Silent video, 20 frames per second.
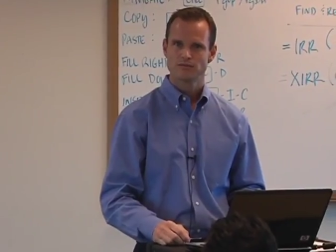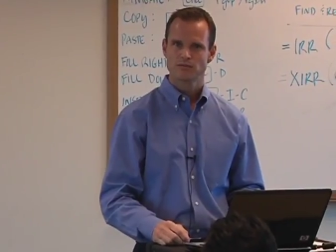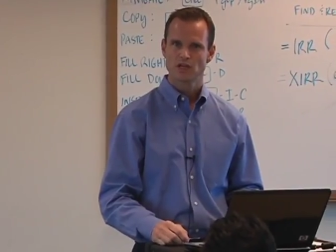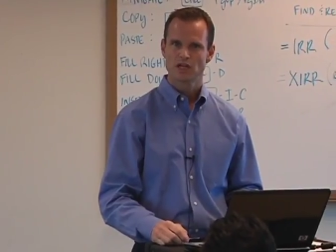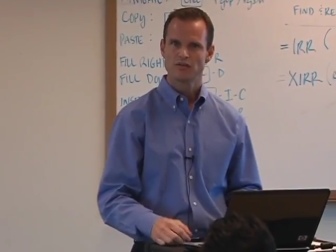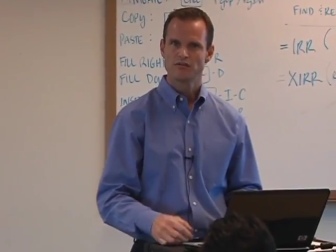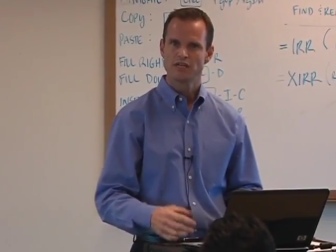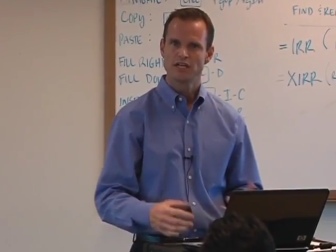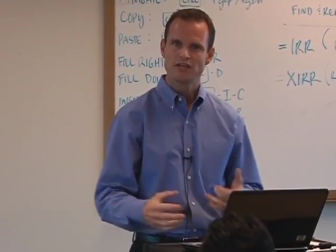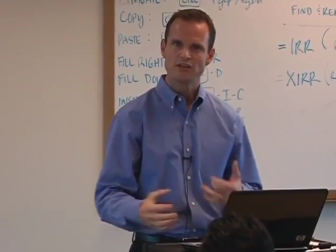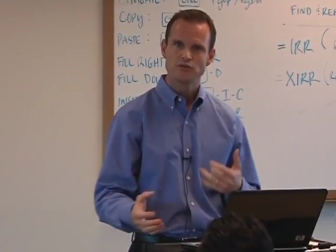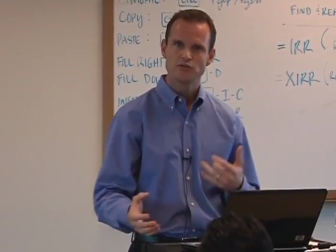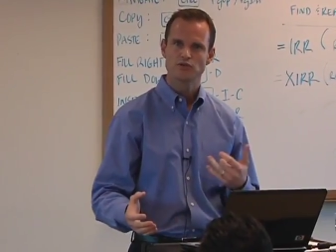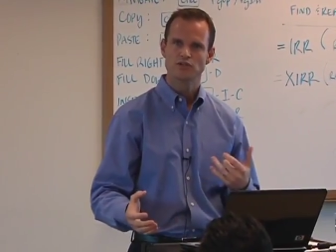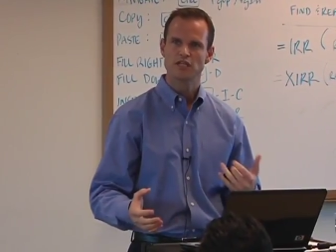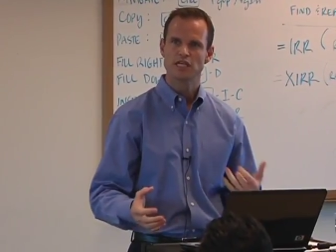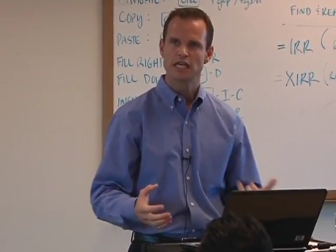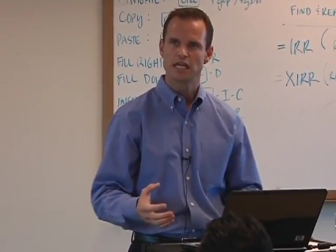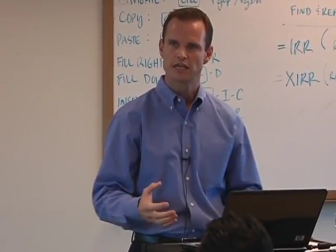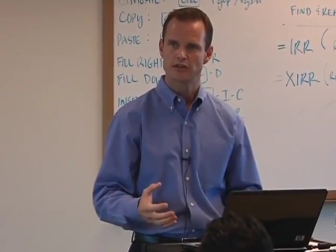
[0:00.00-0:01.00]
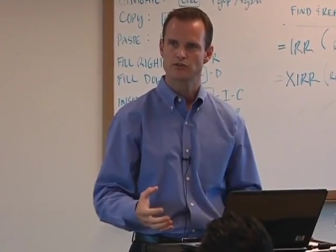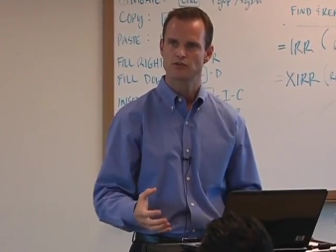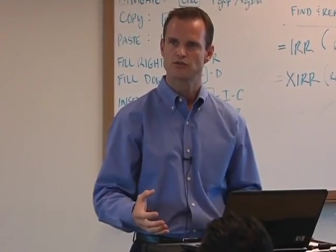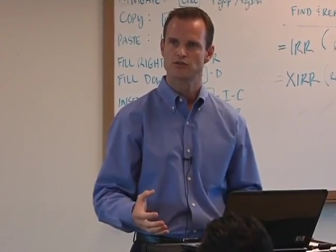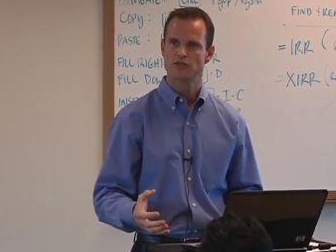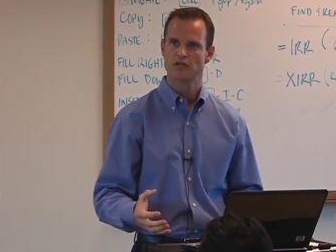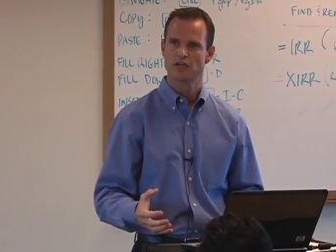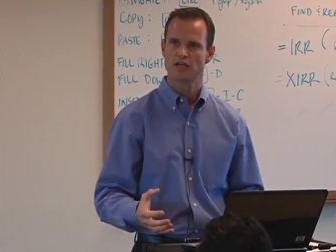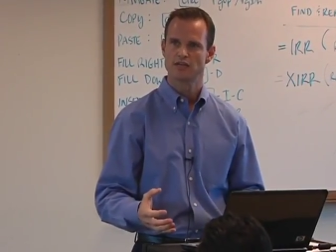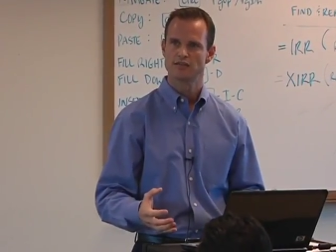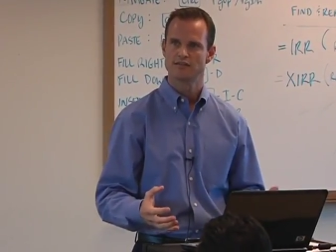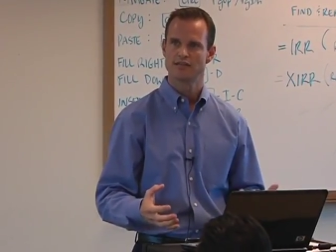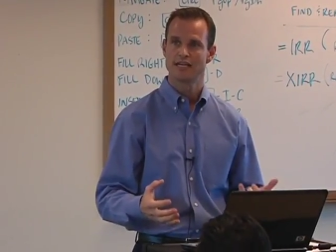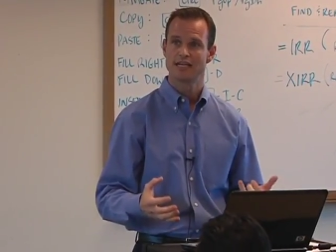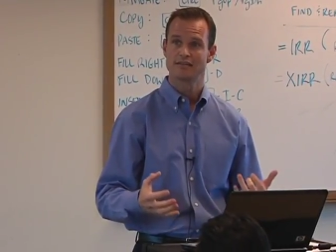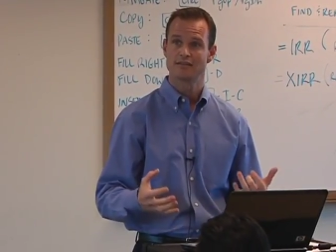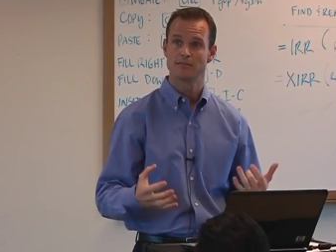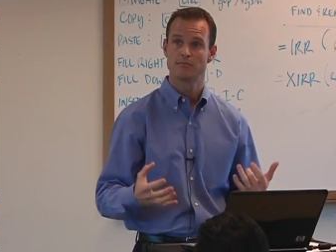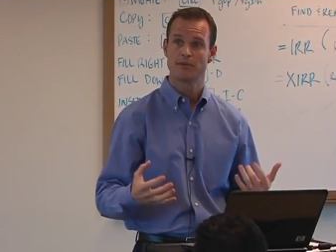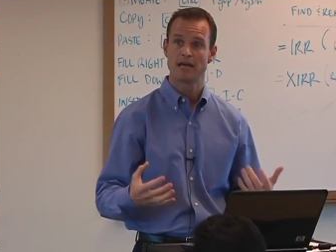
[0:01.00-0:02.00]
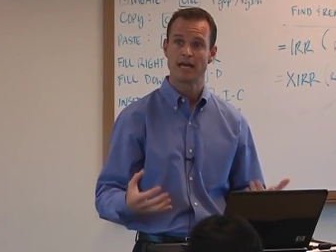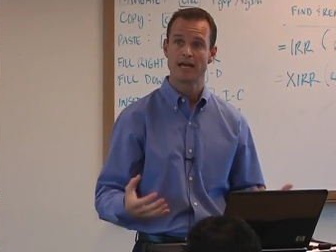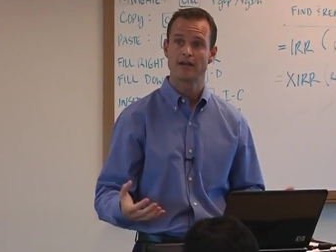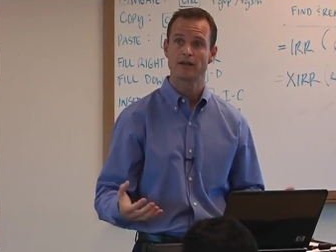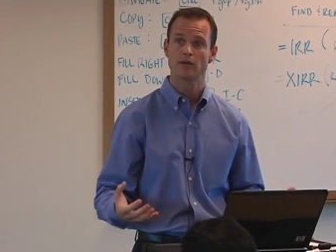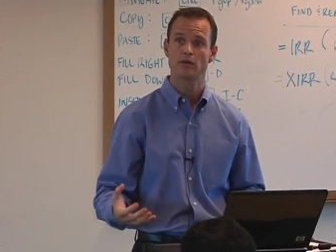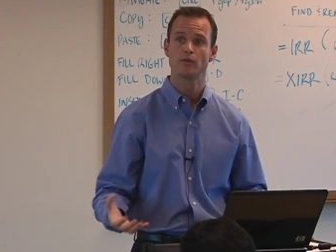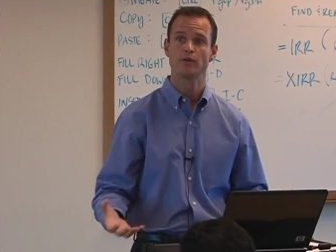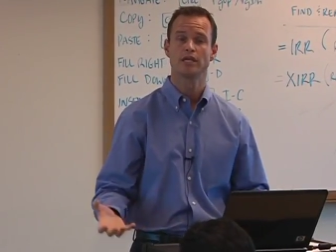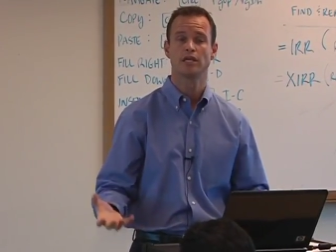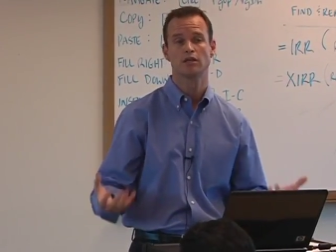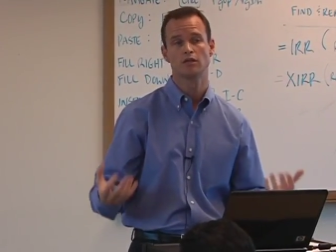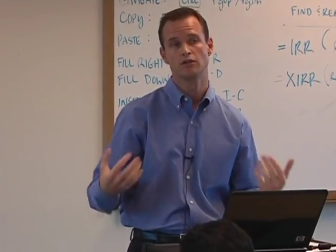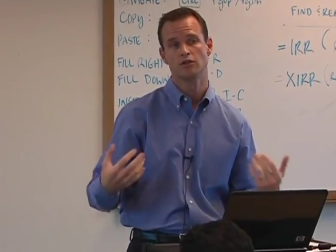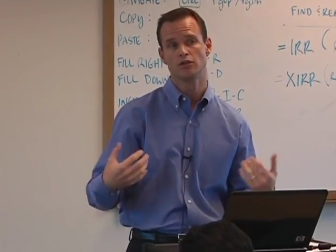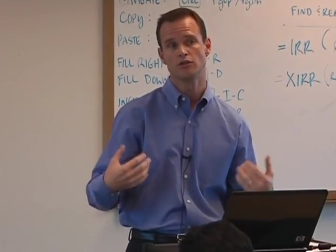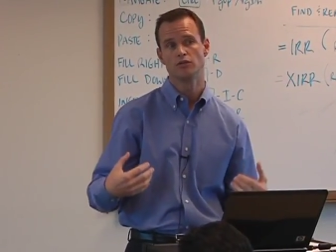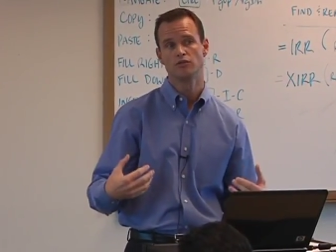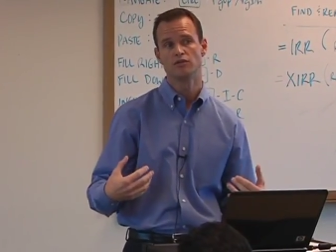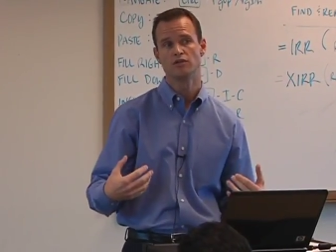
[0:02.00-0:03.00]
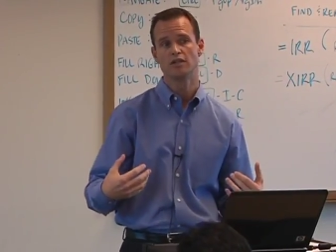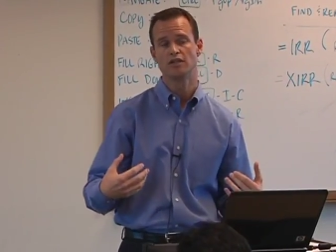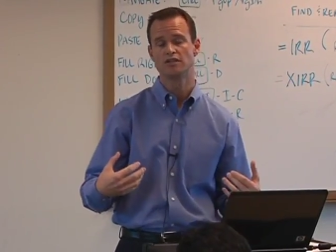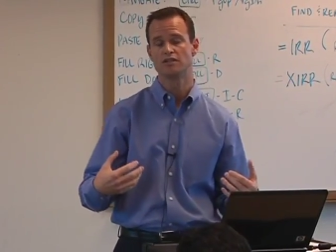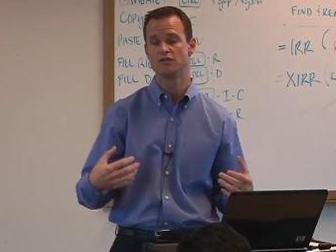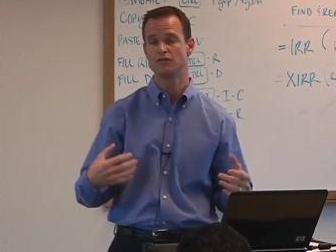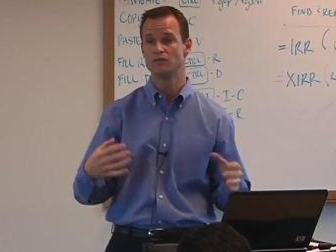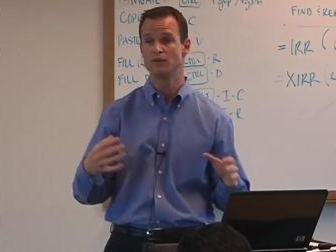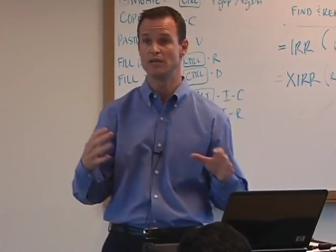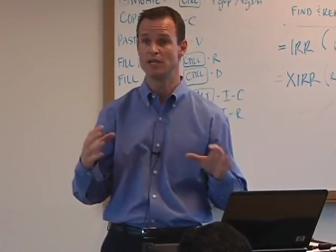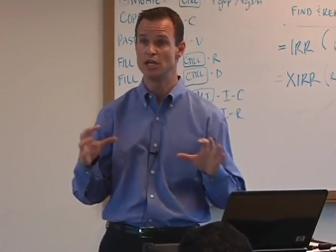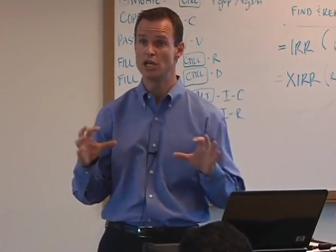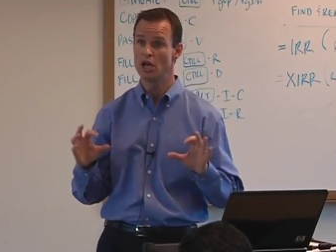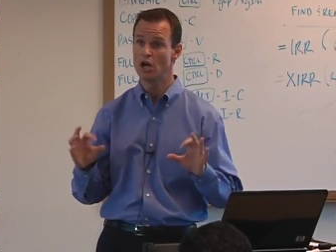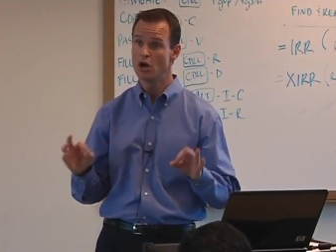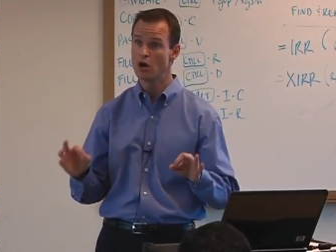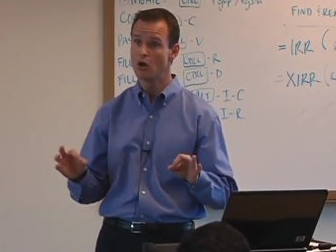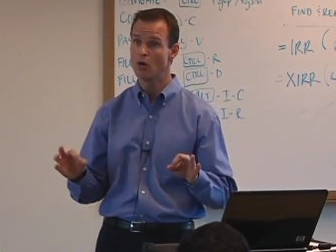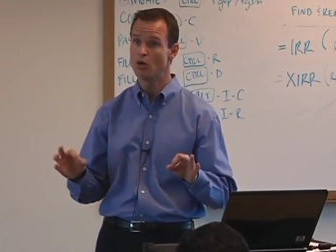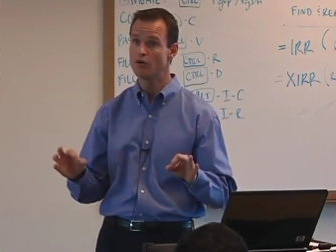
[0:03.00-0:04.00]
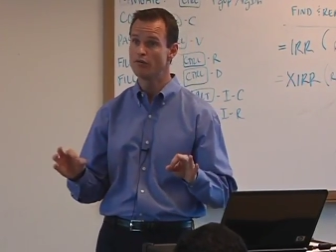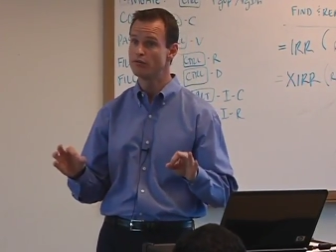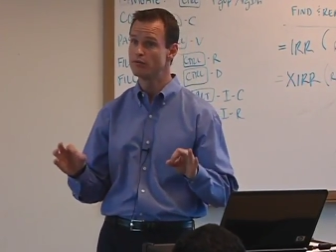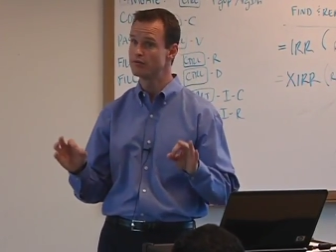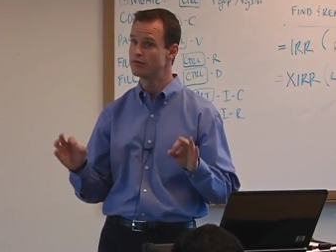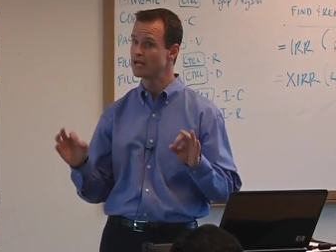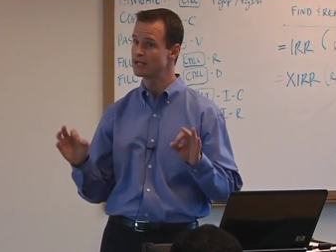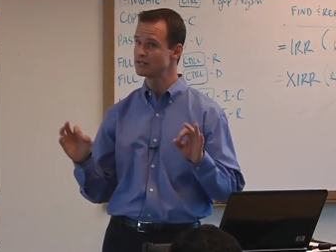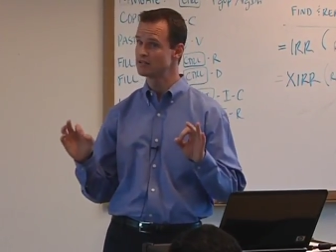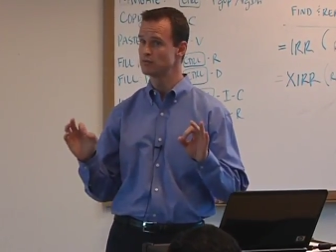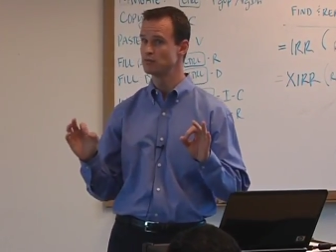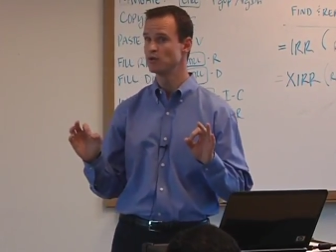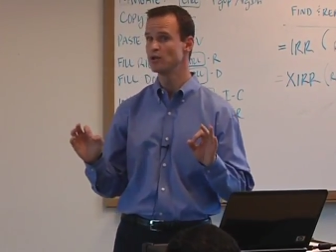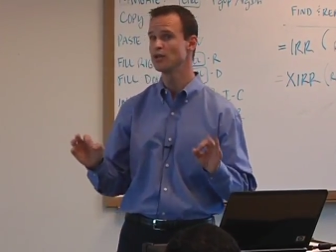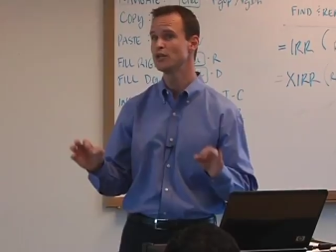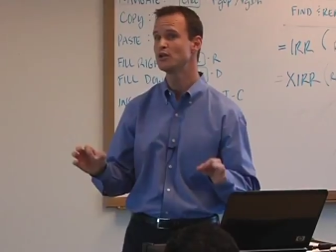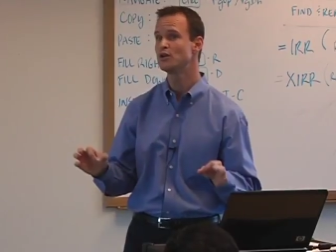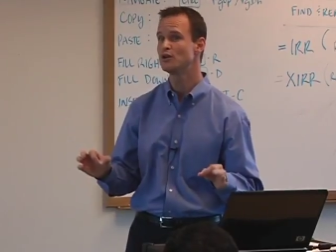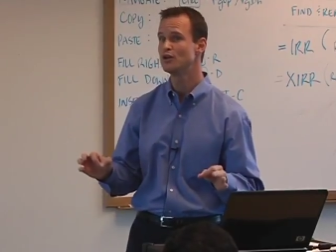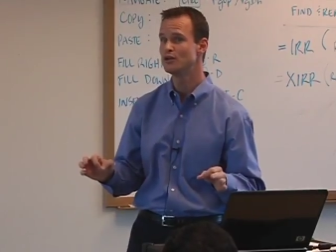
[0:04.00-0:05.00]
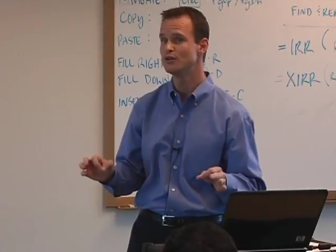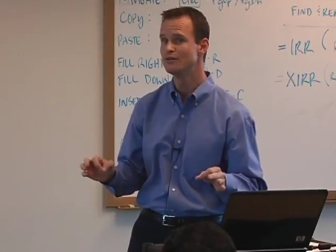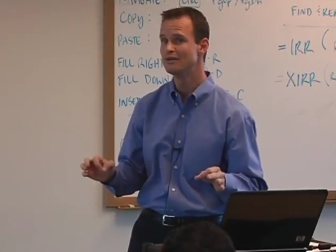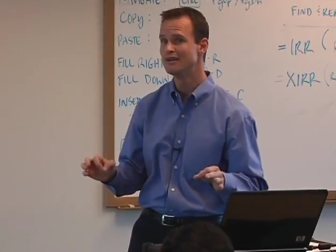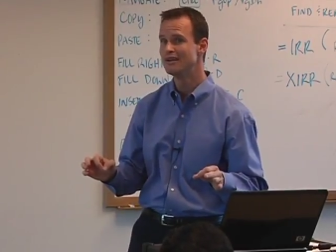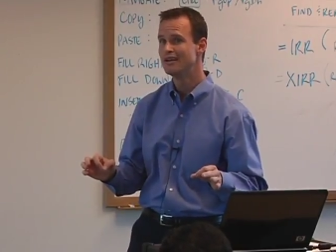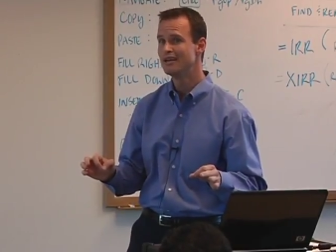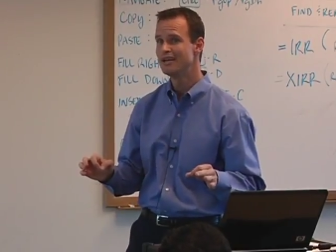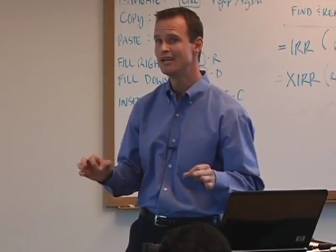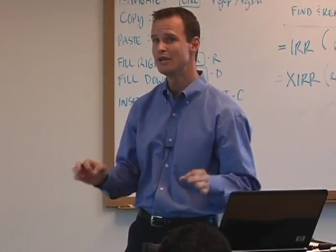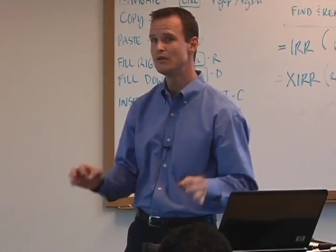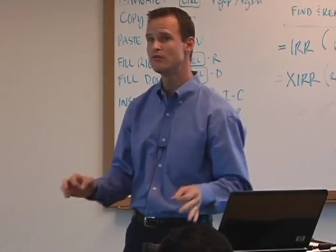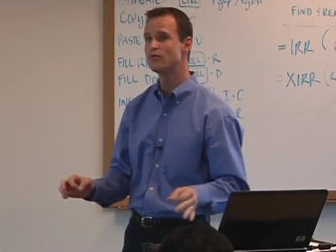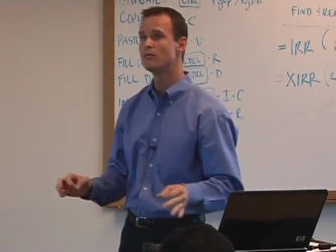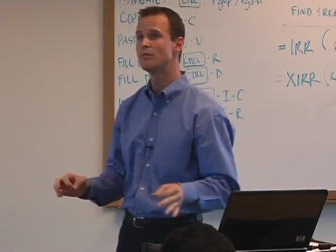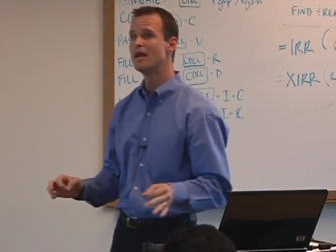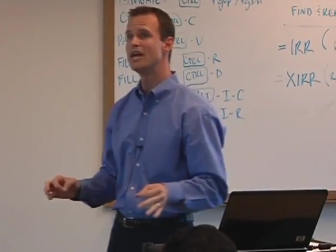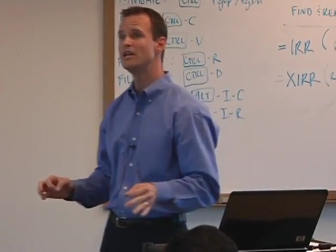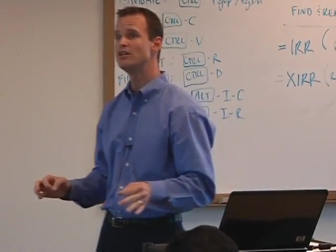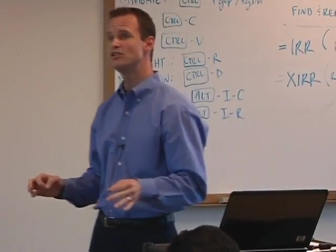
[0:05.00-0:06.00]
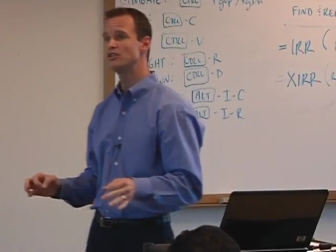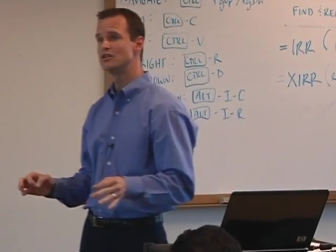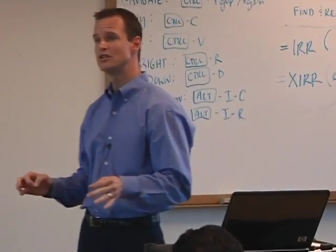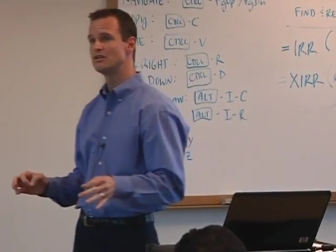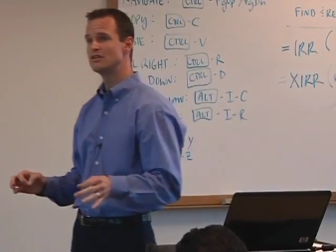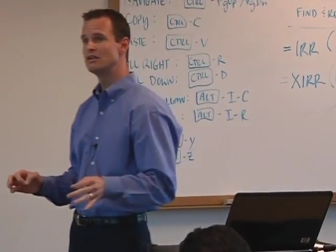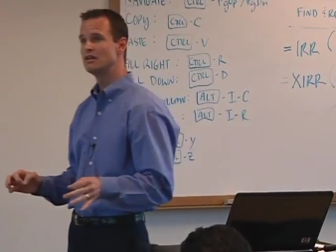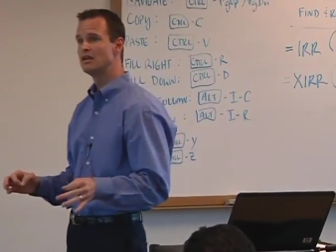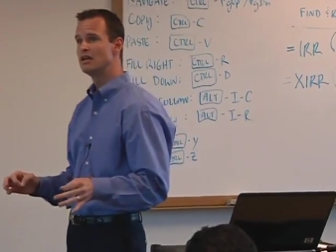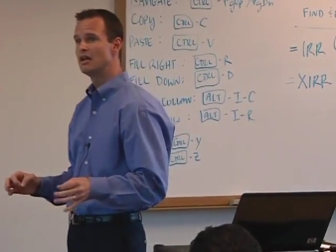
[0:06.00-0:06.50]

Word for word: kind of an interesting exercise that as a banker we could use this if we know if we've got some really good information